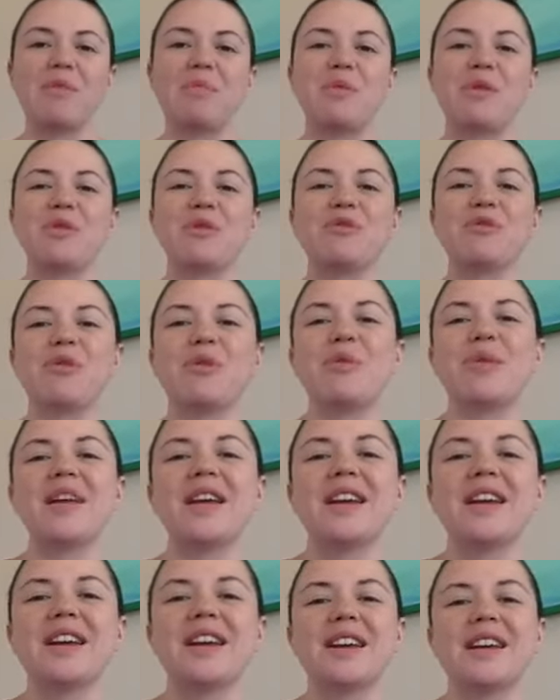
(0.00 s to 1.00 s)
beautiful
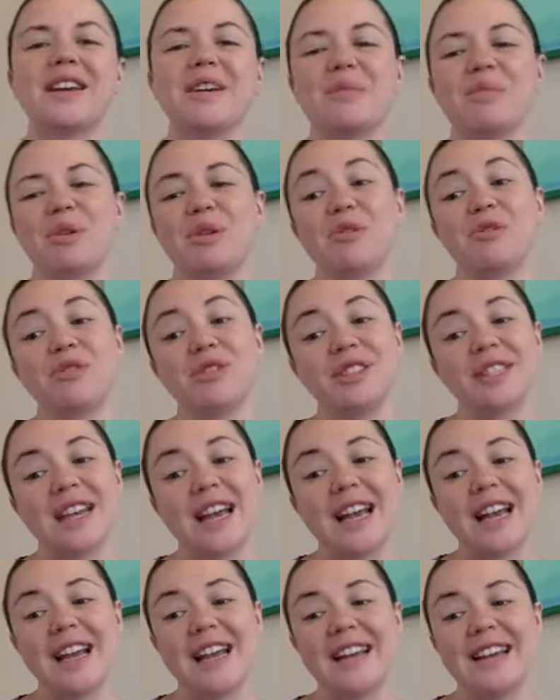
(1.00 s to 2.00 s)
week, a beautiful
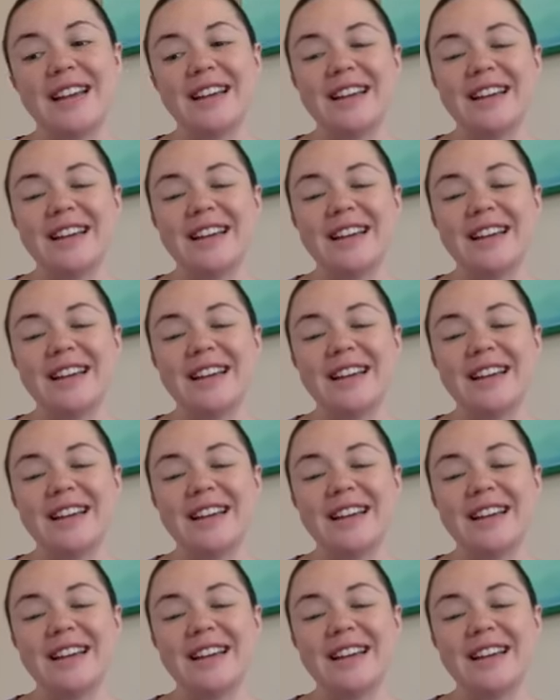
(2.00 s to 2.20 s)
day,